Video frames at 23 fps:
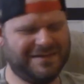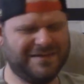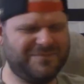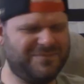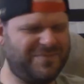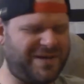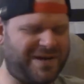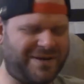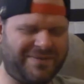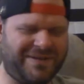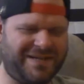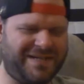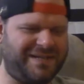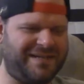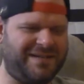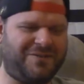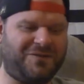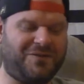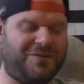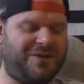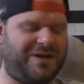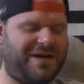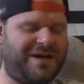But I mean,
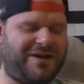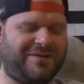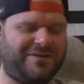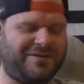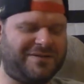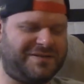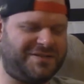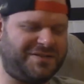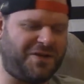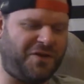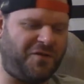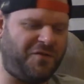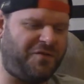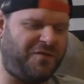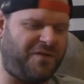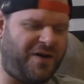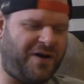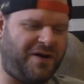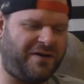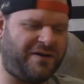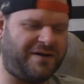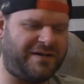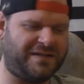uh, whatever. So
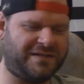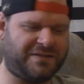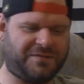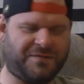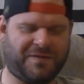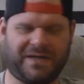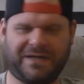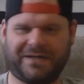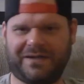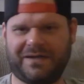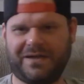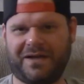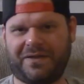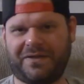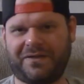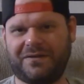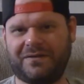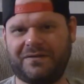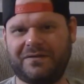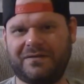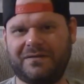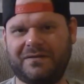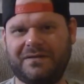far, it's fucking
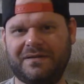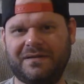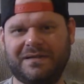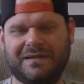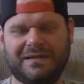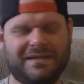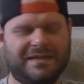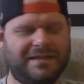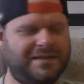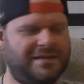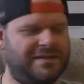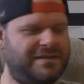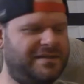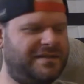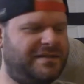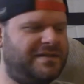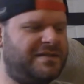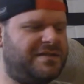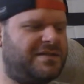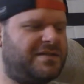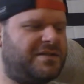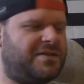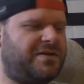nothing. He's
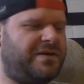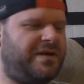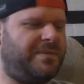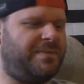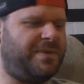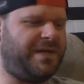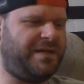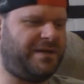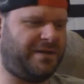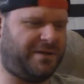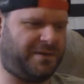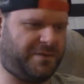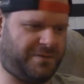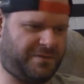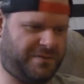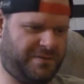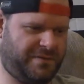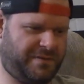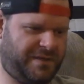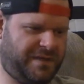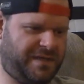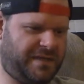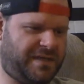he's a creepy dude.
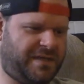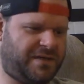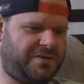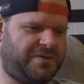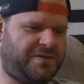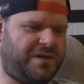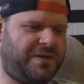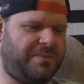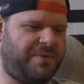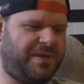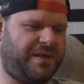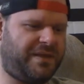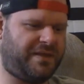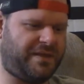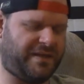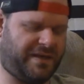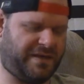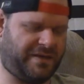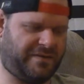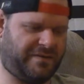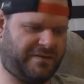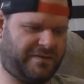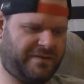He did creepy
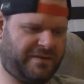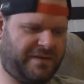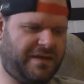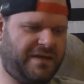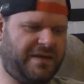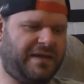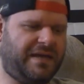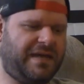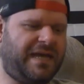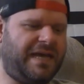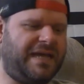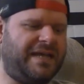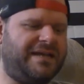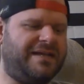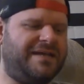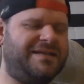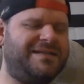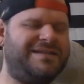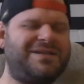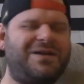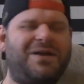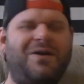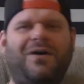things. And
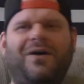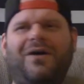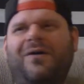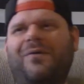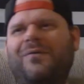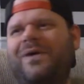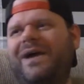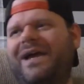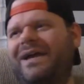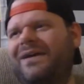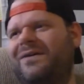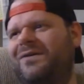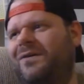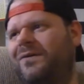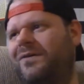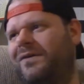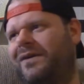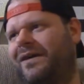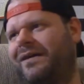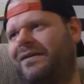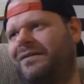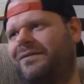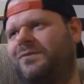his oh wait,
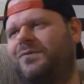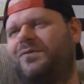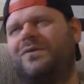hold on.